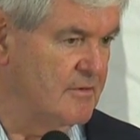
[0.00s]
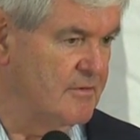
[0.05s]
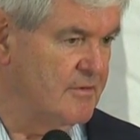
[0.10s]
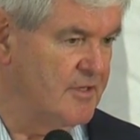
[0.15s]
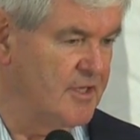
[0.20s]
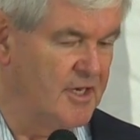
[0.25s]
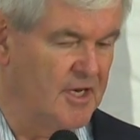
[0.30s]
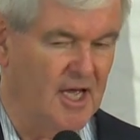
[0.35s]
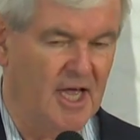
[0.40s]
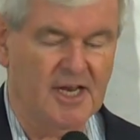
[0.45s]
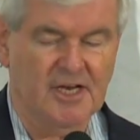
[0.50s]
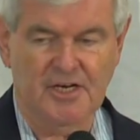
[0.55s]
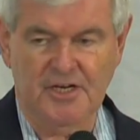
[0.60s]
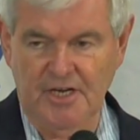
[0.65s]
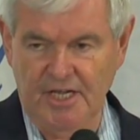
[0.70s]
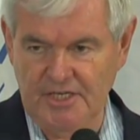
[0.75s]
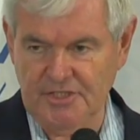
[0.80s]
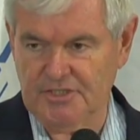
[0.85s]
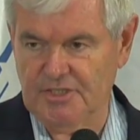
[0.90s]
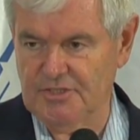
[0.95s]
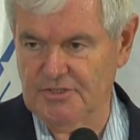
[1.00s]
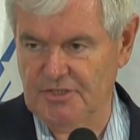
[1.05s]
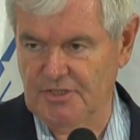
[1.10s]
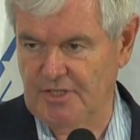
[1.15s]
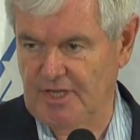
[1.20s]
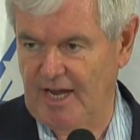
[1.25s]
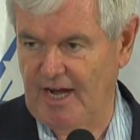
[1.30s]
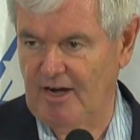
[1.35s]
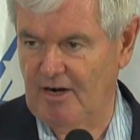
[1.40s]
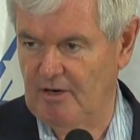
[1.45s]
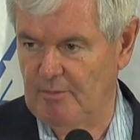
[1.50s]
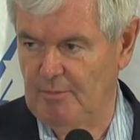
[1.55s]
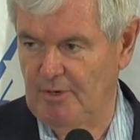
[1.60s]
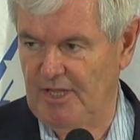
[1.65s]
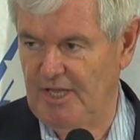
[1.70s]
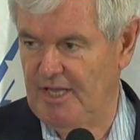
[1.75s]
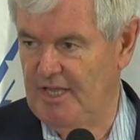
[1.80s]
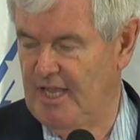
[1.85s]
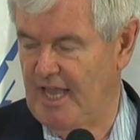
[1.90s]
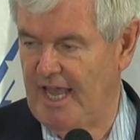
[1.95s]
the United Nations and the Arab League